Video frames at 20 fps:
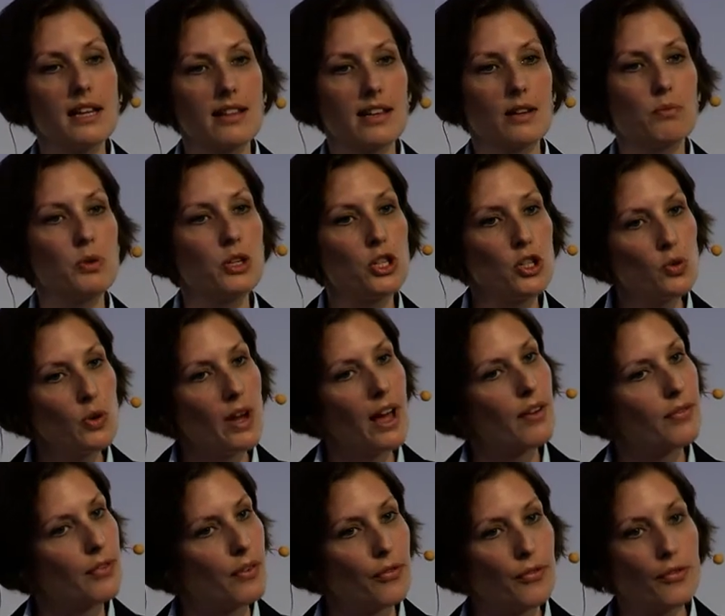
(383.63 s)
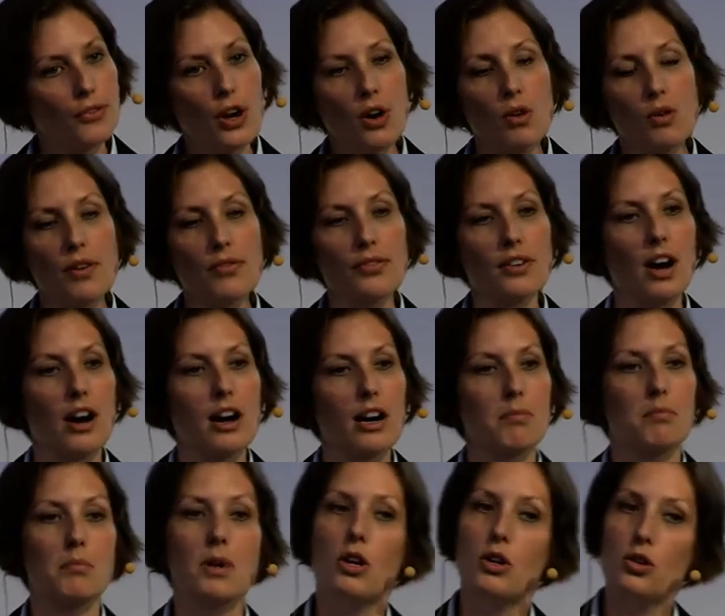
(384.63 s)
that we do have a flow of
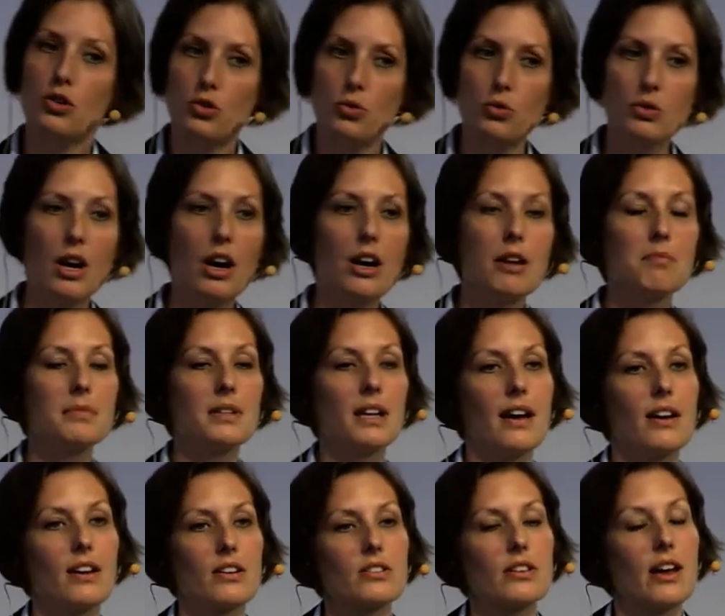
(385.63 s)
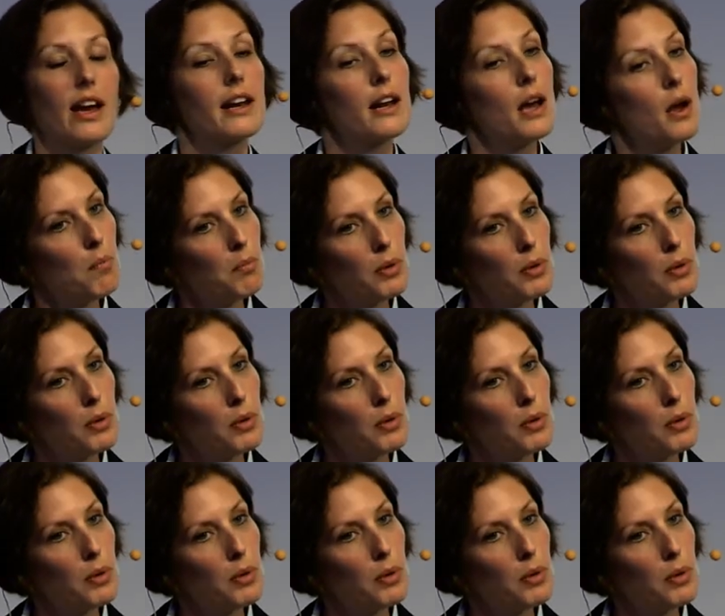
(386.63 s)
carbon to carbon dioxide,